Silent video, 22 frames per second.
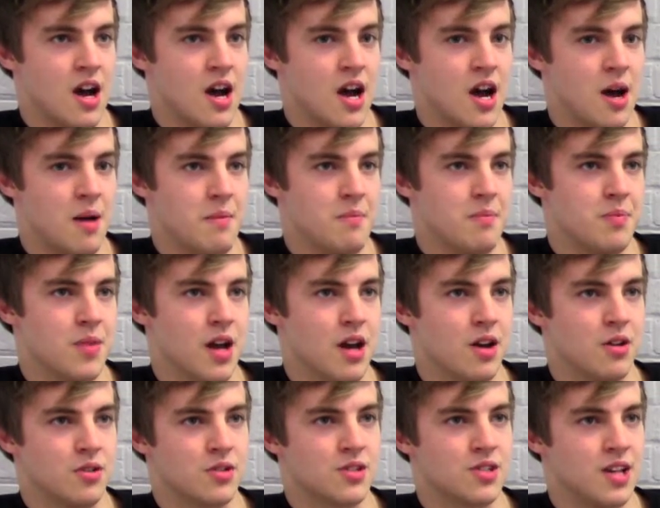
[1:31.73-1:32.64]

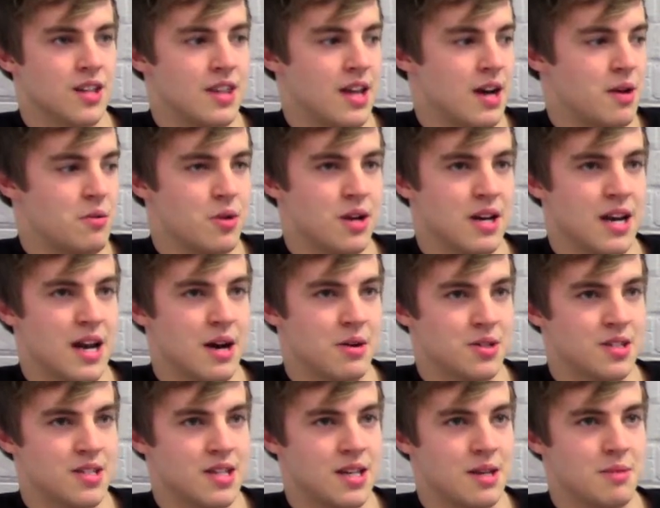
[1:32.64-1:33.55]
Alongside that, we're
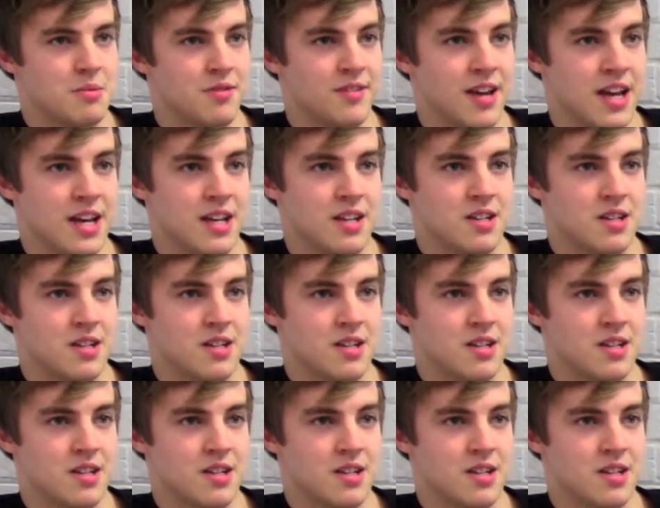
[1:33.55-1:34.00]
now a team of 8.